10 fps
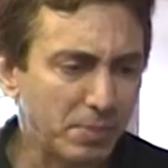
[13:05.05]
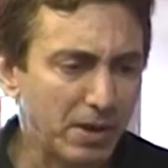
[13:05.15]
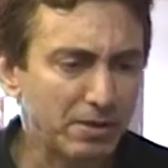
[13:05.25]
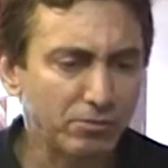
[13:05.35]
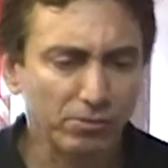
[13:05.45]
and
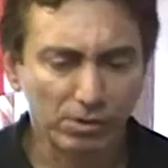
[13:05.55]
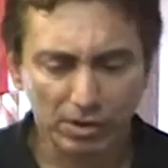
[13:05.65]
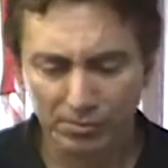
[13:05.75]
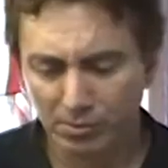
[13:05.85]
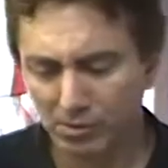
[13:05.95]
spend
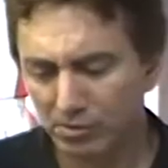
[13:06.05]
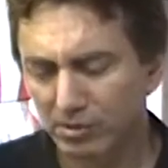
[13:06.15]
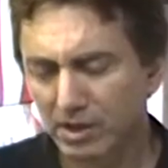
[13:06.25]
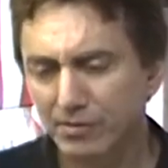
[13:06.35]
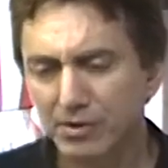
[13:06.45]

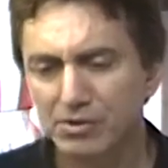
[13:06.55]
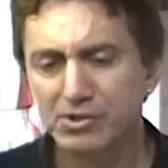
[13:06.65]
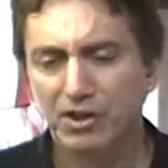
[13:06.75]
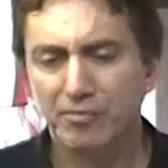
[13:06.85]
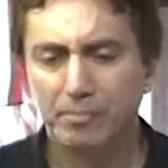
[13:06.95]
liberal, giving
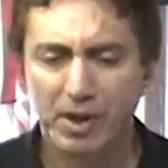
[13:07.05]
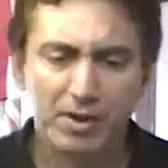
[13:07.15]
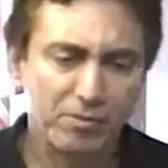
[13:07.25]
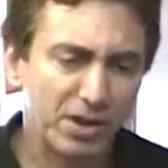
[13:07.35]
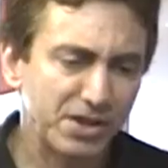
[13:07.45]
herself
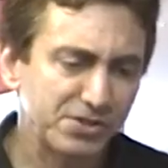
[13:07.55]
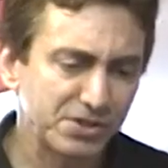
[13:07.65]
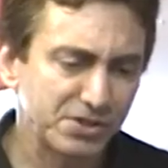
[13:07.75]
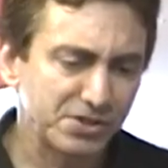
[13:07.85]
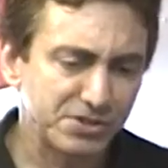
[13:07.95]
pay
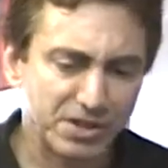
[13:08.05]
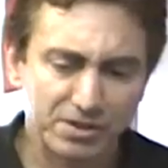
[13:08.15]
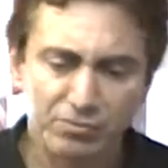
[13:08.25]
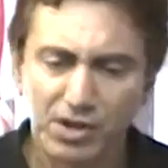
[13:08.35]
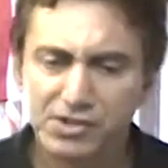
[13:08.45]
raises
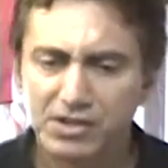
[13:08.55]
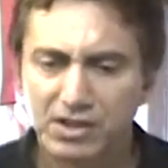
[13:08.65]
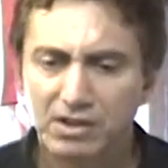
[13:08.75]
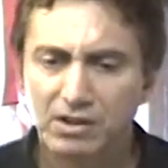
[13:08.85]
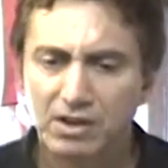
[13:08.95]
and
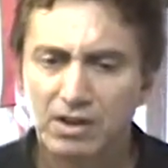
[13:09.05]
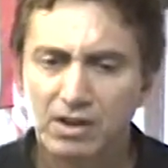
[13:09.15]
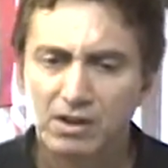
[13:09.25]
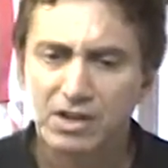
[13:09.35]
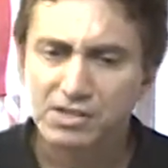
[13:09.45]
raising
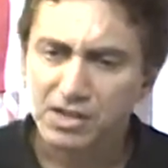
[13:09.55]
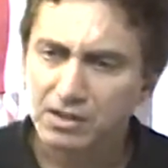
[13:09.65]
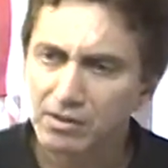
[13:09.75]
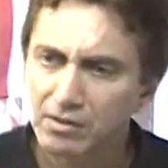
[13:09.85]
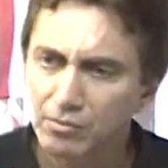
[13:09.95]

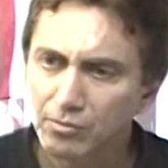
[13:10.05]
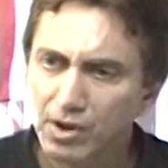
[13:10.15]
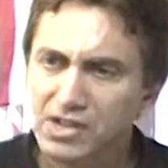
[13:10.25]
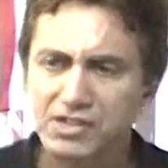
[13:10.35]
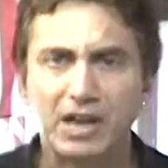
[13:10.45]
our it,
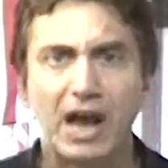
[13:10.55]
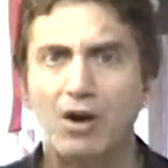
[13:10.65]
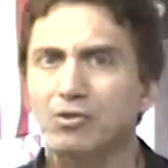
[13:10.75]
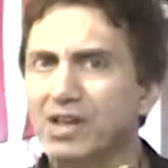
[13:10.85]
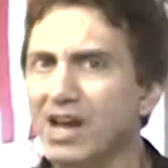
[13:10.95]
taxes. Raising
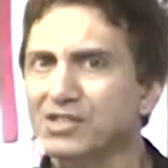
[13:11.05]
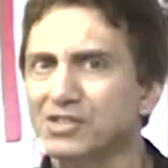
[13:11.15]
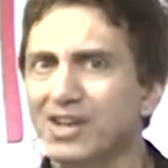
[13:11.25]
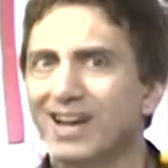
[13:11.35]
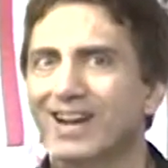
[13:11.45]
our taxes.